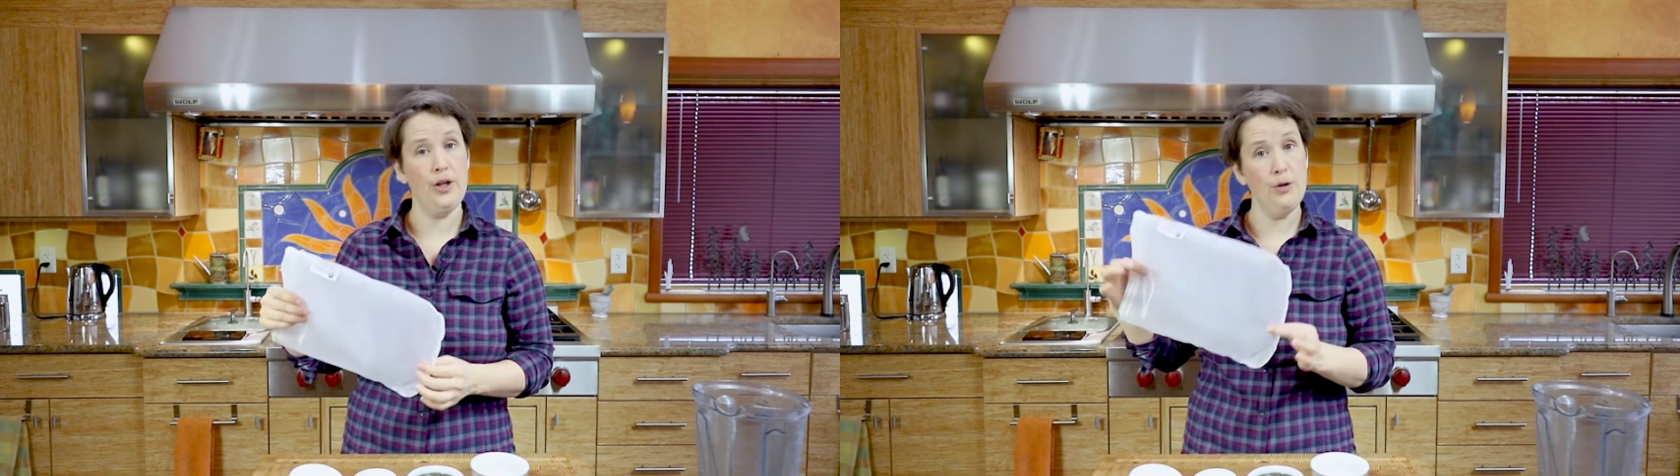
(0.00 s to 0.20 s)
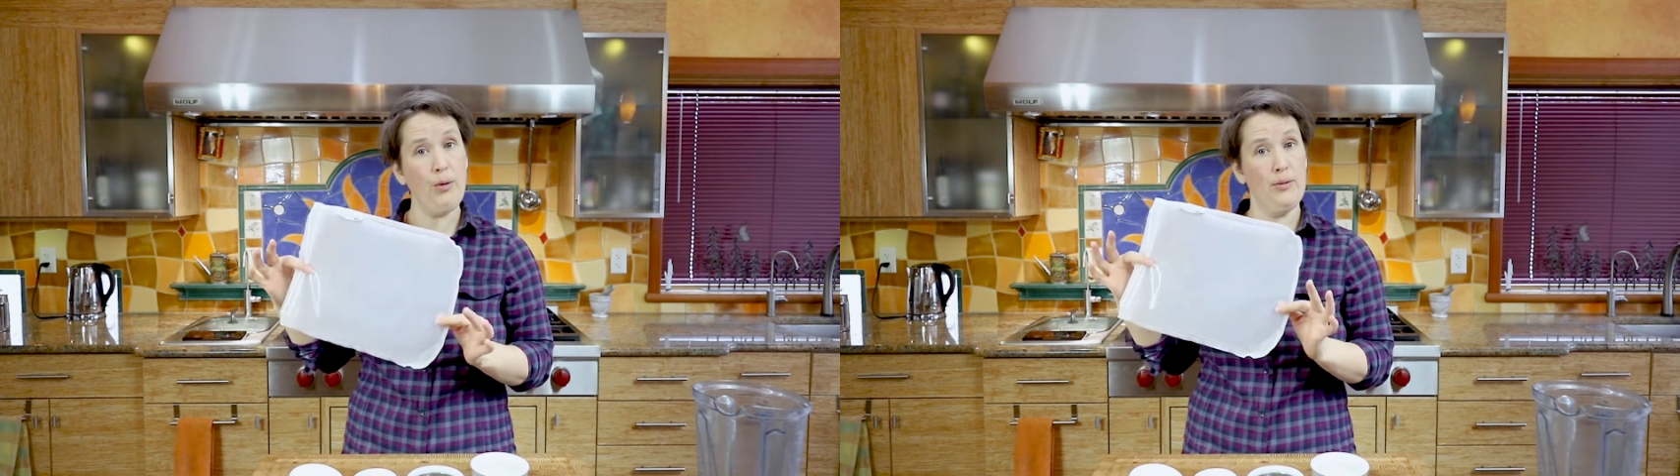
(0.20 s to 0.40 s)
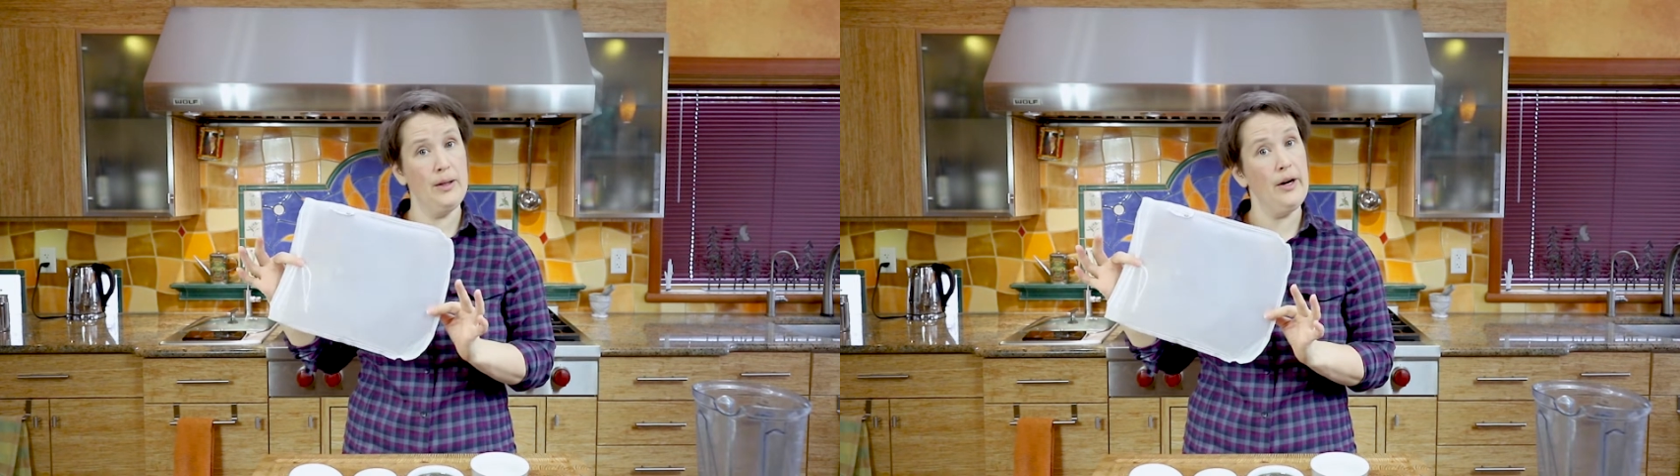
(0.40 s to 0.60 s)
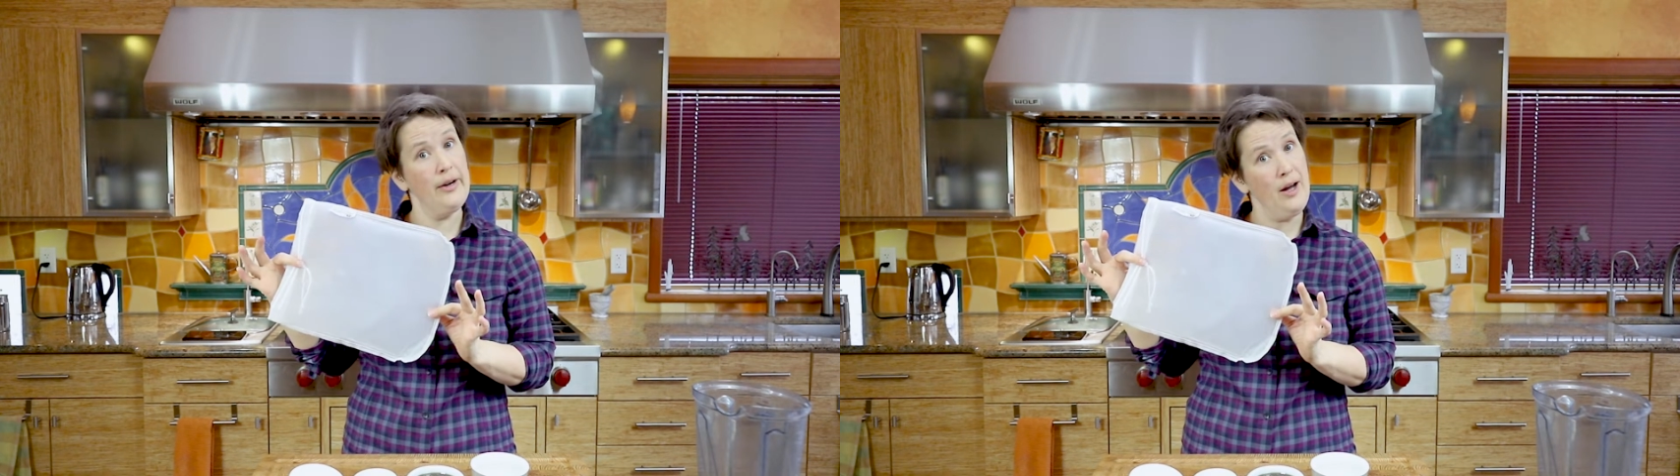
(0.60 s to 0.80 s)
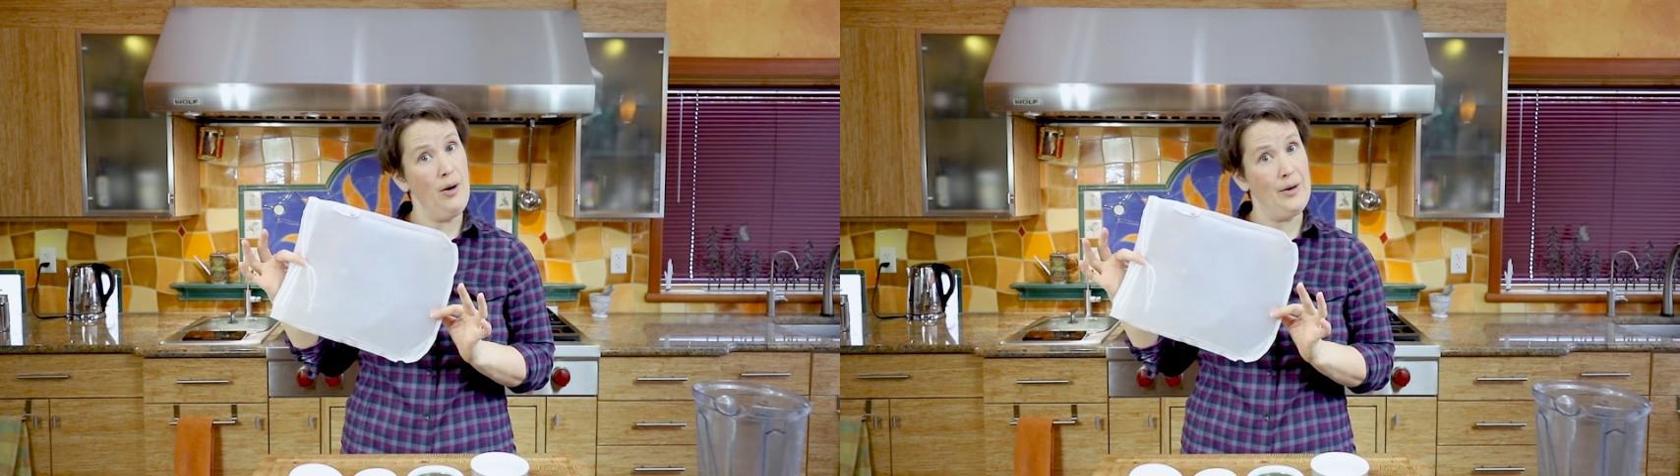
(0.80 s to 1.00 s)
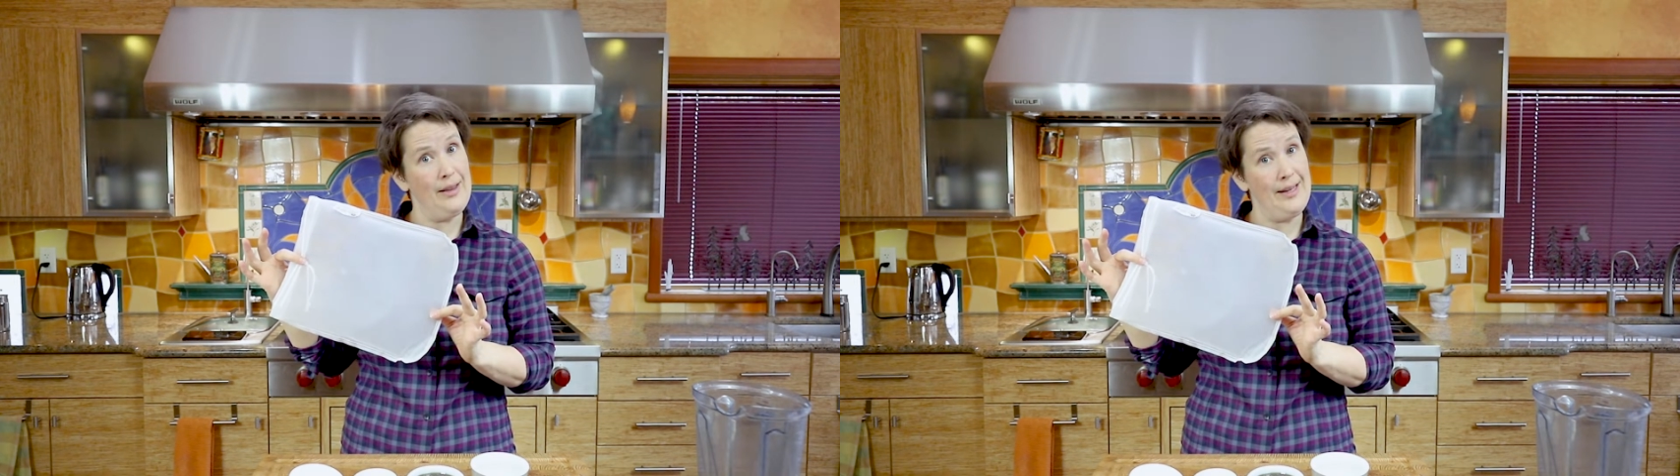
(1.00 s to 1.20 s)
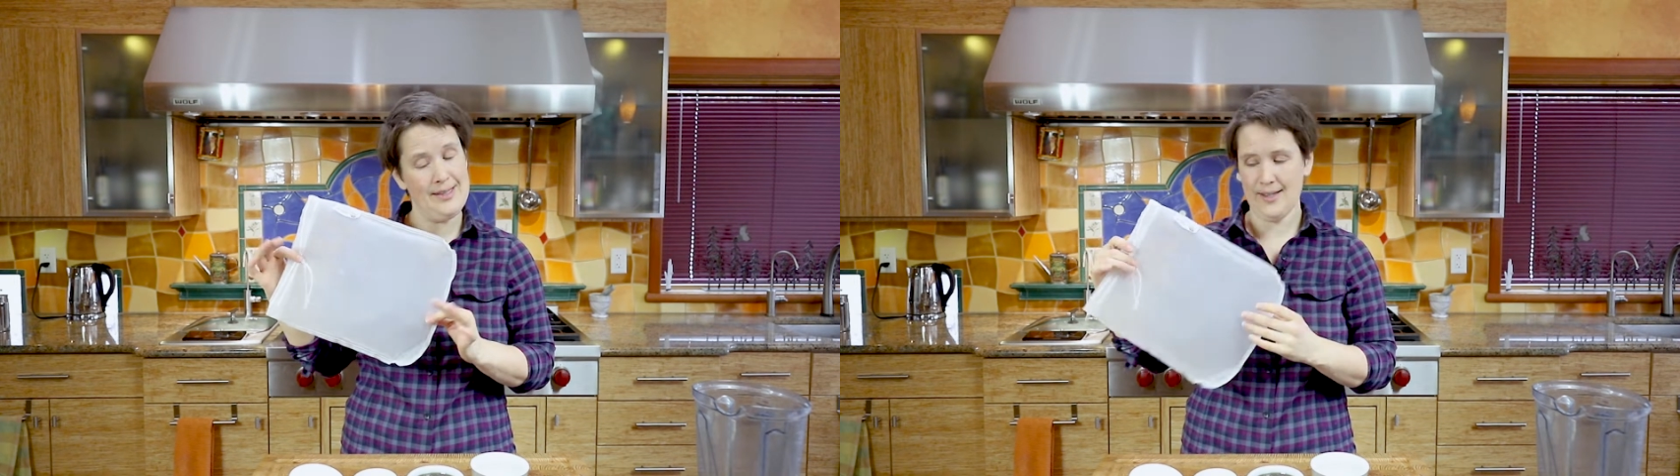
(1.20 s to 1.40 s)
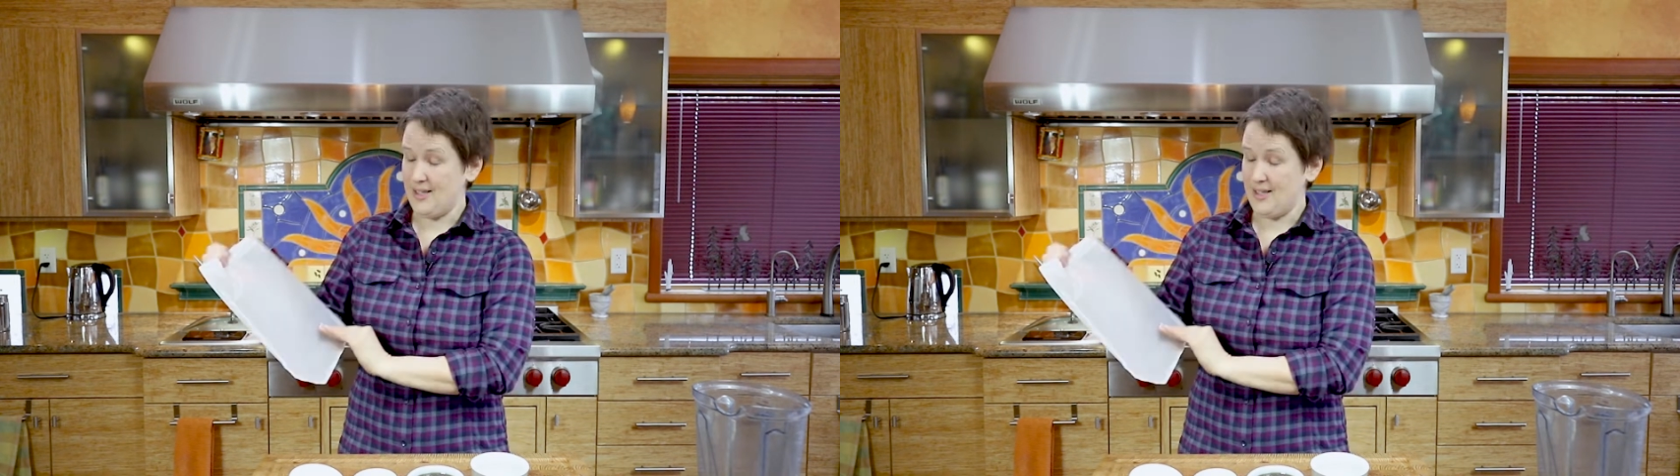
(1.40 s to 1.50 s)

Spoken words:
you probably already got one of these.